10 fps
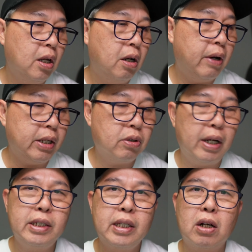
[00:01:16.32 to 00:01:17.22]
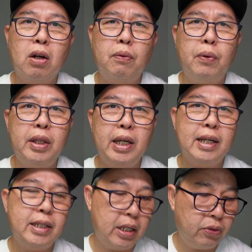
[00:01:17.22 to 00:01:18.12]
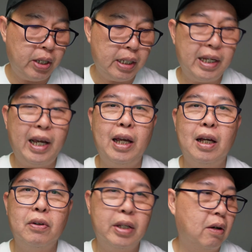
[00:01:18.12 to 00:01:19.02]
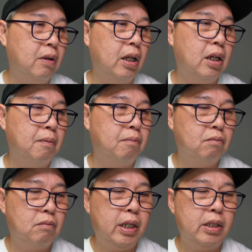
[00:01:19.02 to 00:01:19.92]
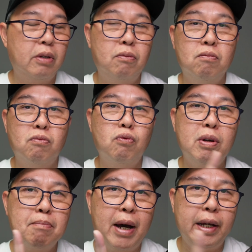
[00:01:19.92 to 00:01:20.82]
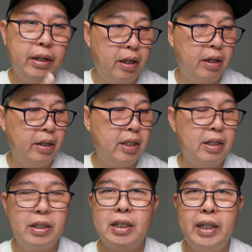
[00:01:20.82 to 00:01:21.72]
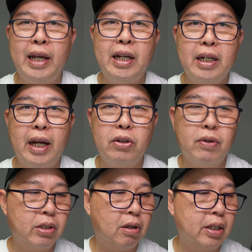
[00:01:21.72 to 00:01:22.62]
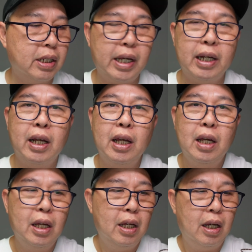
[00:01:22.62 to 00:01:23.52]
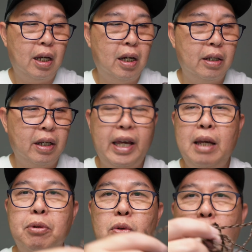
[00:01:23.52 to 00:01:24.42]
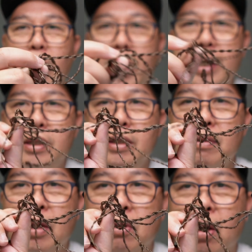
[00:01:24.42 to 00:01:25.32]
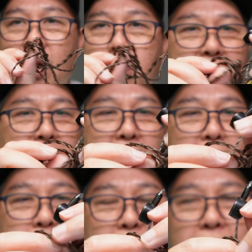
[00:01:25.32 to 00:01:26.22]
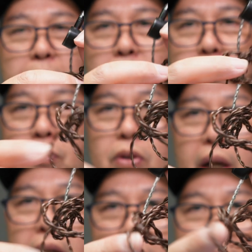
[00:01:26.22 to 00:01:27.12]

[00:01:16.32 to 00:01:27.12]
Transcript: Right, so let's start off with the accessories. Now, just a reminder, this is just $89 US, and the cable wise, not a big fan of the cable, right? The